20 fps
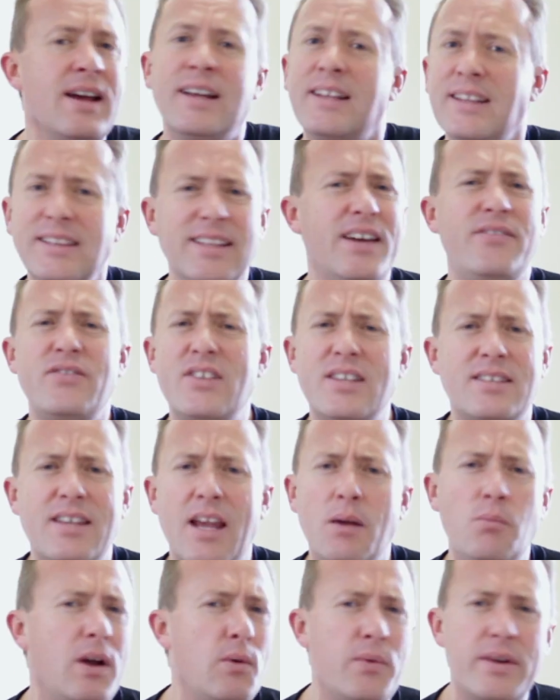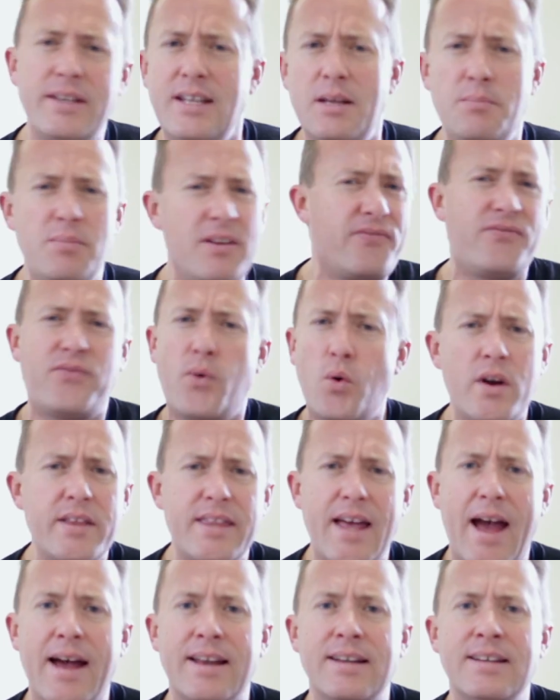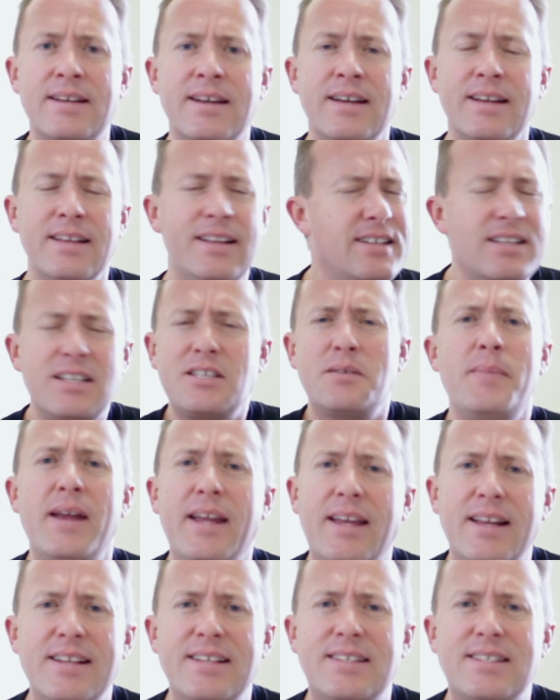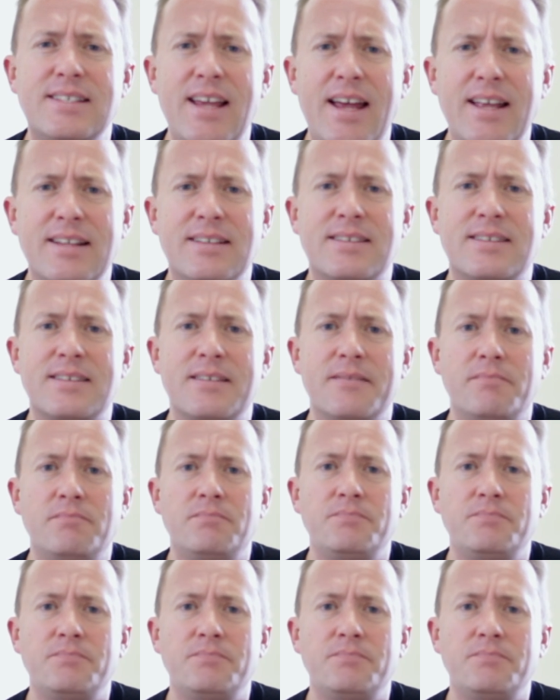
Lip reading: live the same way we did before that? It doesn't make any sense.